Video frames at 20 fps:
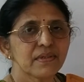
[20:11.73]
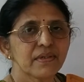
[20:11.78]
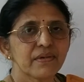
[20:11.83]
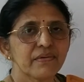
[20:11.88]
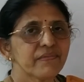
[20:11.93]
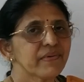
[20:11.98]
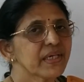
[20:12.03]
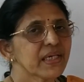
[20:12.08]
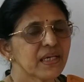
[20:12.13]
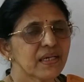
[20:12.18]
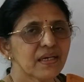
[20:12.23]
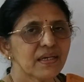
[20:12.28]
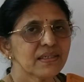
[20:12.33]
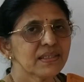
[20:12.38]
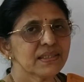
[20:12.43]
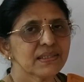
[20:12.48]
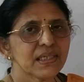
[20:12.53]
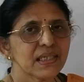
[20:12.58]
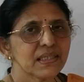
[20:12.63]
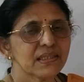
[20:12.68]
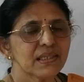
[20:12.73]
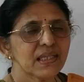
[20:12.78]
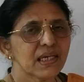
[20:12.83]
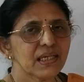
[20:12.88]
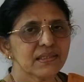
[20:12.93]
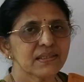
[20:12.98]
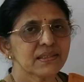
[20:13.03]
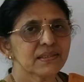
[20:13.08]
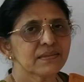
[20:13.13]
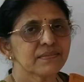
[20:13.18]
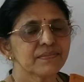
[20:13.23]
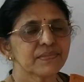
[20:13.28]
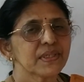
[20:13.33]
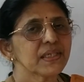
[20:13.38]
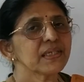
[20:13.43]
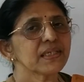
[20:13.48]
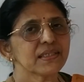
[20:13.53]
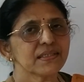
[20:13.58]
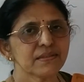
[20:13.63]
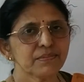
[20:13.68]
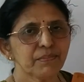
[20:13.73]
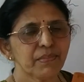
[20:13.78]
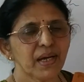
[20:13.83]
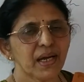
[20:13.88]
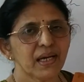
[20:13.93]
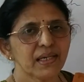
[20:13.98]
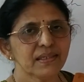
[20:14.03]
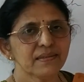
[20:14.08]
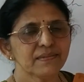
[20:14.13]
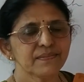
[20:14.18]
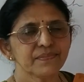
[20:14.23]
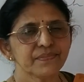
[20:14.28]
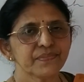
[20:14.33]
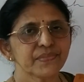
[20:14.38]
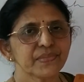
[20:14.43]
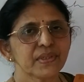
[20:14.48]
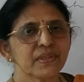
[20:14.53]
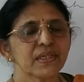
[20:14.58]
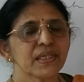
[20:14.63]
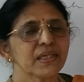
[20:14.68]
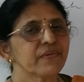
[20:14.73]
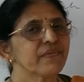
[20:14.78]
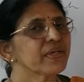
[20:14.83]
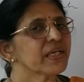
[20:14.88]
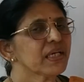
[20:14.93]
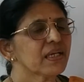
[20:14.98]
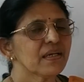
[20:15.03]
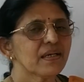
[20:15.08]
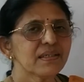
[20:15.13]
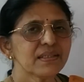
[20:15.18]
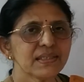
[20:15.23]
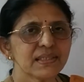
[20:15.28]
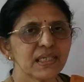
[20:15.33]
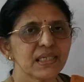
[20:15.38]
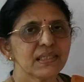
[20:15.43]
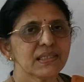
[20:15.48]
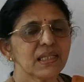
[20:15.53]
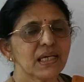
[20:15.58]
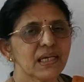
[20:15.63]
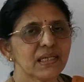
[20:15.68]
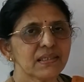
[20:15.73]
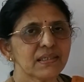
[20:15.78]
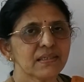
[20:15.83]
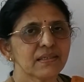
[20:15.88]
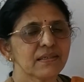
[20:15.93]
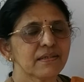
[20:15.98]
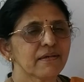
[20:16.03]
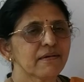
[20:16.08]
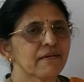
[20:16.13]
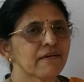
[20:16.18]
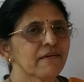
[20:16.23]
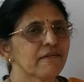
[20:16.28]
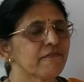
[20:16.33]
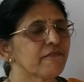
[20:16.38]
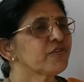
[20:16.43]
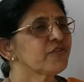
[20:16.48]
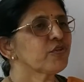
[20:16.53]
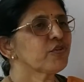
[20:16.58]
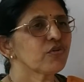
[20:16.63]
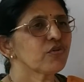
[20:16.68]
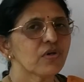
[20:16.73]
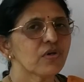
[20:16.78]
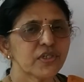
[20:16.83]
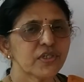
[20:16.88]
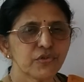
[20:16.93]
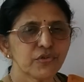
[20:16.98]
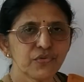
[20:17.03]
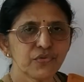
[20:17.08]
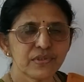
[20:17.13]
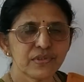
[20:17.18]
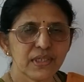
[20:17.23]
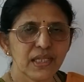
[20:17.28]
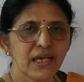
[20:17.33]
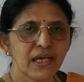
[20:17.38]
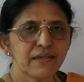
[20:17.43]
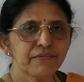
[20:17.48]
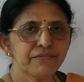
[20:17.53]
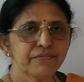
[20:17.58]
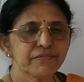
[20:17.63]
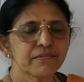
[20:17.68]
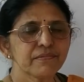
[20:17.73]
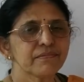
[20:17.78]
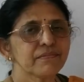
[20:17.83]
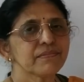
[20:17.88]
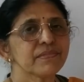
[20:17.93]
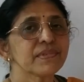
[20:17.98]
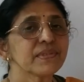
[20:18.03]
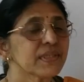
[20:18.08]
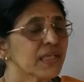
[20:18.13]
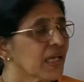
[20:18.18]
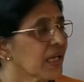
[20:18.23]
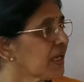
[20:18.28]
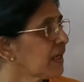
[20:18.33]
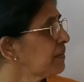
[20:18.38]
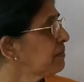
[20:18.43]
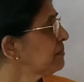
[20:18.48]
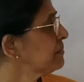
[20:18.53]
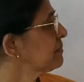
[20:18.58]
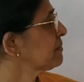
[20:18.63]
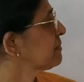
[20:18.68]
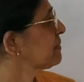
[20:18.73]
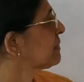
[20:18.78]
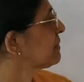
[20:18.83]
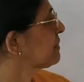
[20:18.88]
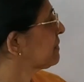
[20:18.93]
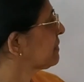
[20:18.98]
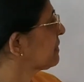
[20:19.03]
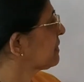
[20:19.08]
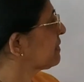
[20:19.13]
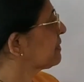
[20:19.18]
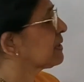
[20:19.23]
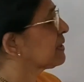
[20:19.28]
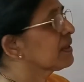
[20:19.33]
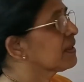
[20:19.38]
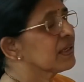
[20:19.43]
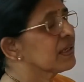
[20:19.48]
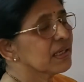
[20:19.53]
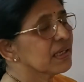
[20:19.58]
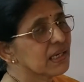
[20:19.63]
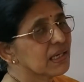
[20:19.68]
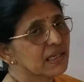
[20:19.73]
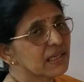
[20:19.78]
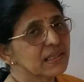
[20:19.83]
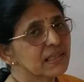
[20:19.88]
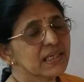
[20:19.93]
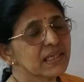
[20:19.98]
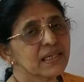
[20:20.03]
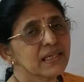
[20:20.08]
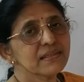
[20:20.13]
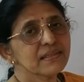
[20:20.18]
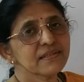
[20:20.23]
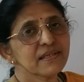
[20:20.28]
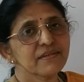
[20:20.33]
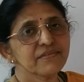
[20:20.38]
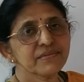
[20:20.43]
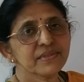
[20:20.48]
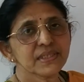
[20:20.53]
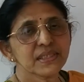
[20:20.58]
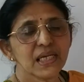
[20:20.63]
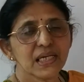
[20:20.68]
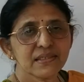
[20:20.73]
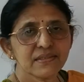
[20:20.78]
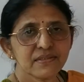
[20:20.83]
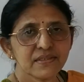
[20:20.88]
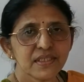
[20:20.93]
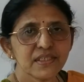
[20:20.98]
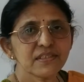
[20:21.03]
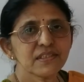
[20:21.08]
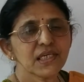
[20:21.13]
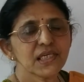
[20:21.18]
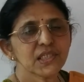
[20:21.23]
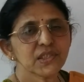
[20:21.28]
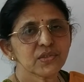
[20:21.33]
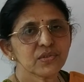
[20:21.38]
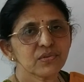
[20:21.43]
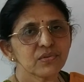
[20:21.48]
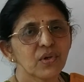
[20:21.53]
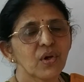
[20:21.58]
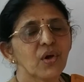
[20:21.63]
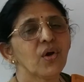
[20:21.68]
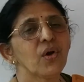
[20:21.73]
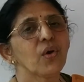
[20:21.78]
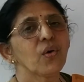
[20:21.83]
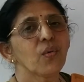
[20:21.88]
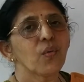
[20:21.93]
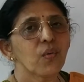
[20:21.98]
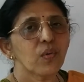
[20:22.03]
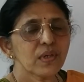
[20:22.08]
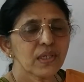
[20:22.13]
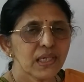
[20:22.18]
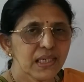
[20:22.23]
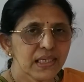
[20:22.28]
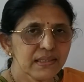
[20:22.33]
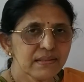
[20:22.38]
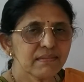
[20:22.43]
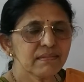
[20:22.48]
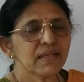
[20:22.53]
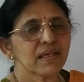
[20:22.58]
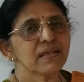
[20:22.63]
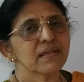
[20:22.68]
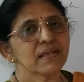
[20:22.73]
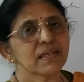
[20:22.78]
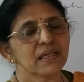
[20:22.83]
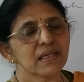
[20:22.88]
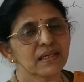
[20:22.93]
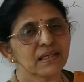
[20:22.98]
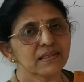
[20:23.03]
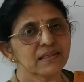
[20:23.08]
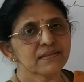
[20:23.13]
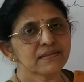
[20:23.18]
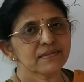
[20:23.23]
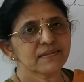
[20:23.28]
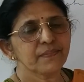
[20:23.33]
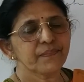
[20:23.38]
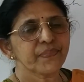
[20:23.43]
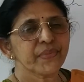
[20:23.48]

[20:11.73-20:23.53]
we cannot say that it is bad. We cannot say that we should not use knife. Same in the case of statistics also. Only thing is